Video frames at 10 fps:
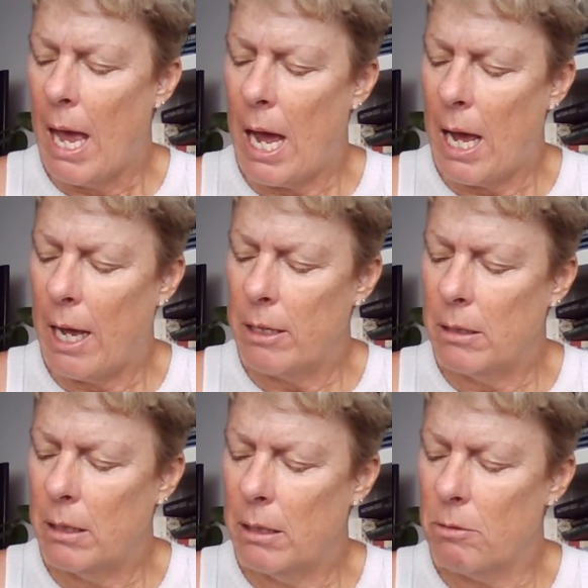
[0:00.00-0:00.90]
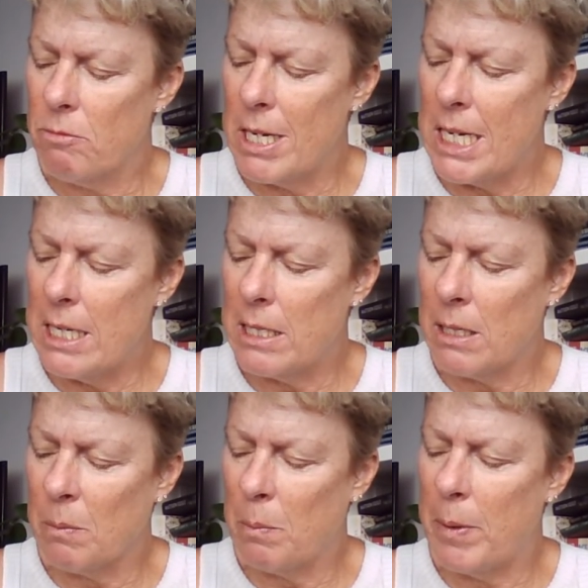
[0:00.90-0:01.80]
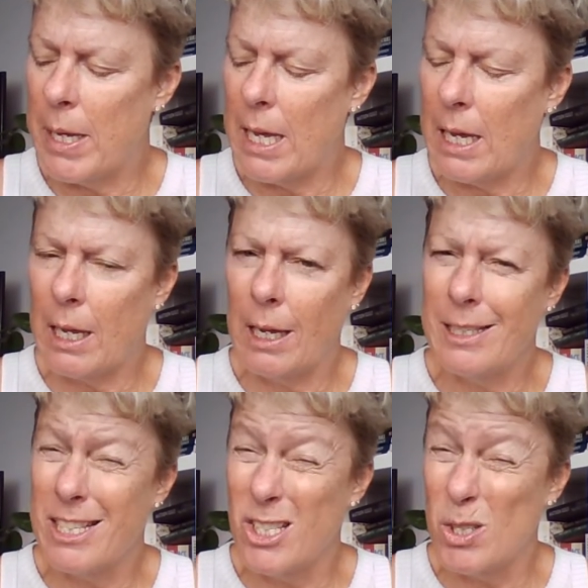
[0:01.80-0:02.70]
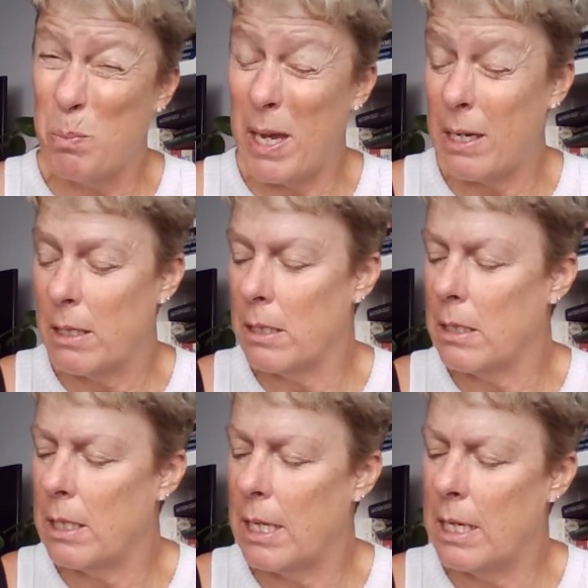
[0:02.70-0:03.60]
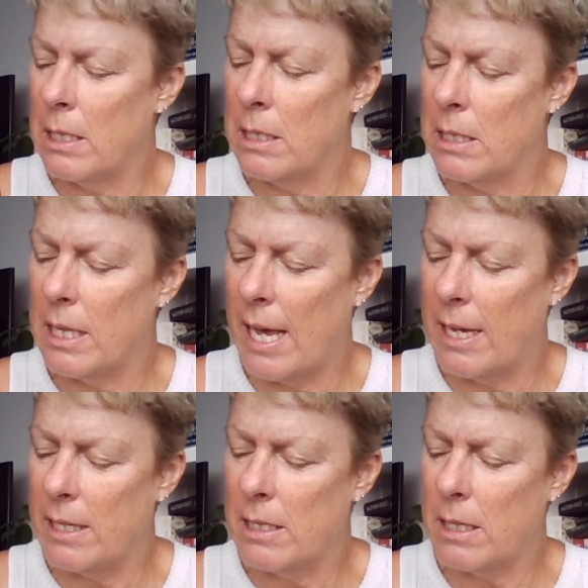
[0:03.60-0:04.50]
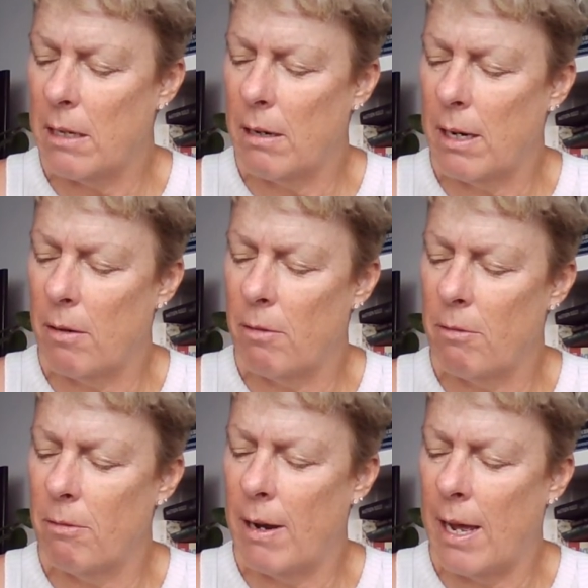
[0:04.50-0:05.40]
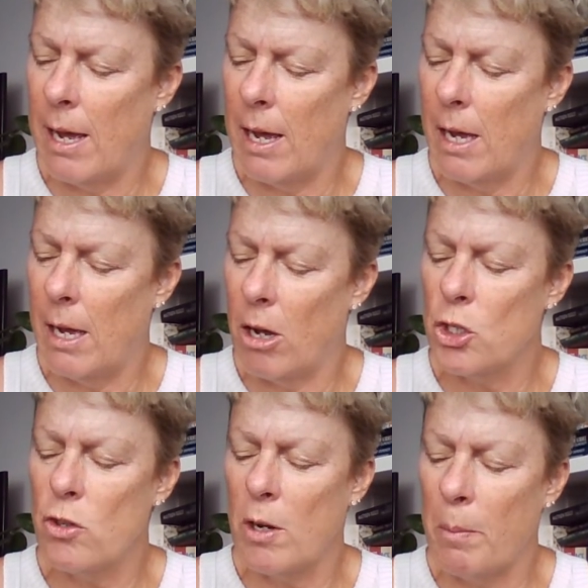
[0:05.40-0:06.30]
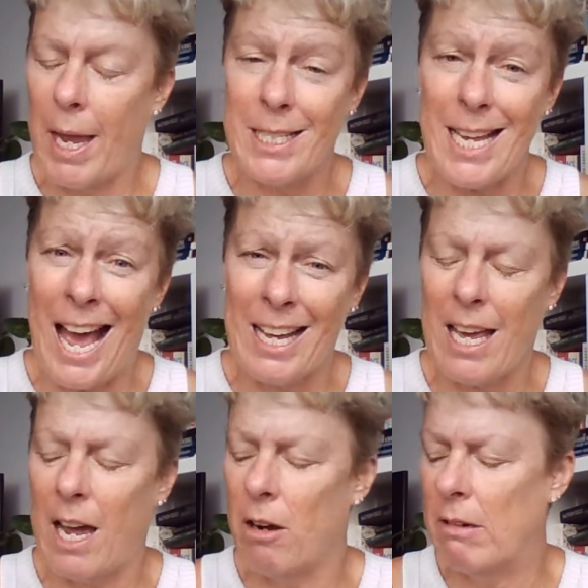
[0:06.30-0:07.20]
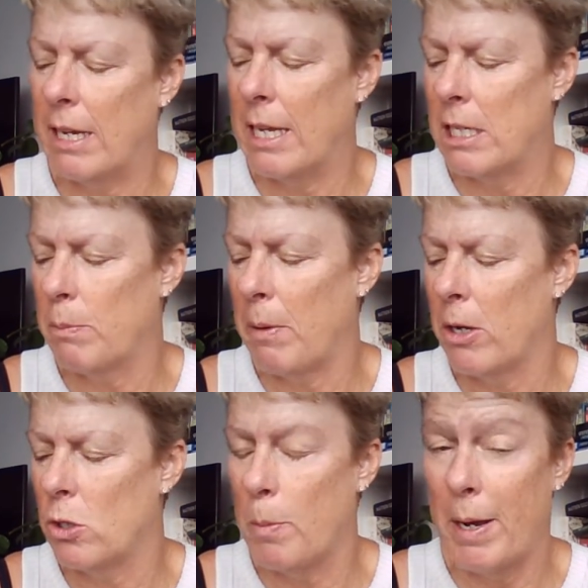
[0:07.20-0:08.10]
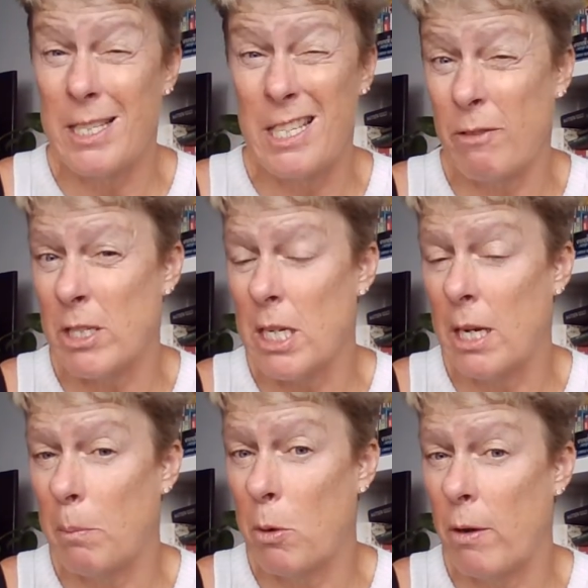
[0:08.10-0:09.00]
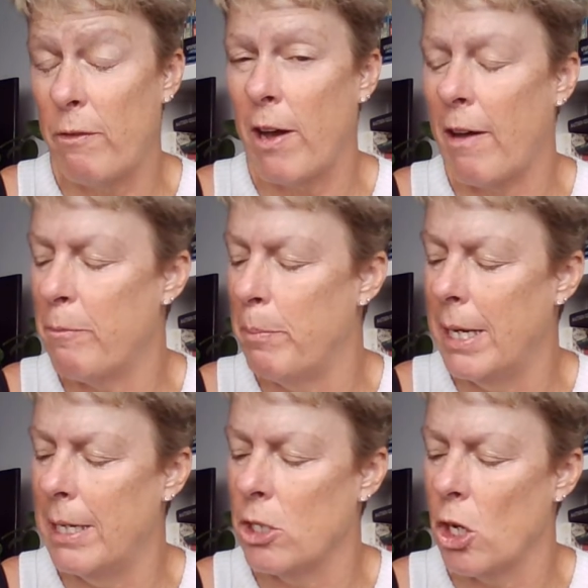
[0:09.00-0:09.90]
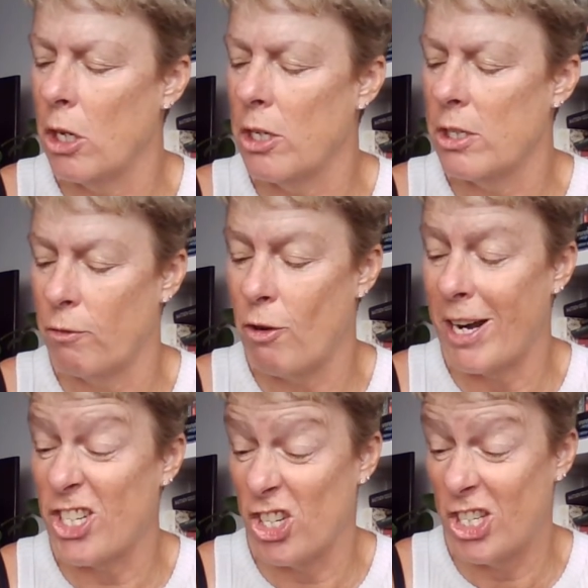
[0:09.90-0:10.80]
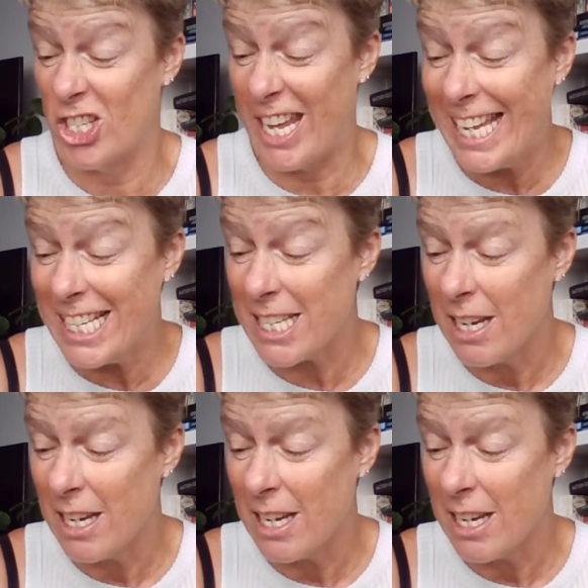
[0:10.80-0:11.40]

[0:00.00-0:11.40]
Uh, the reason being suspected is that Uh, Austrian banks are currently exposed to about seventeen point five billion dollars of Russian debt.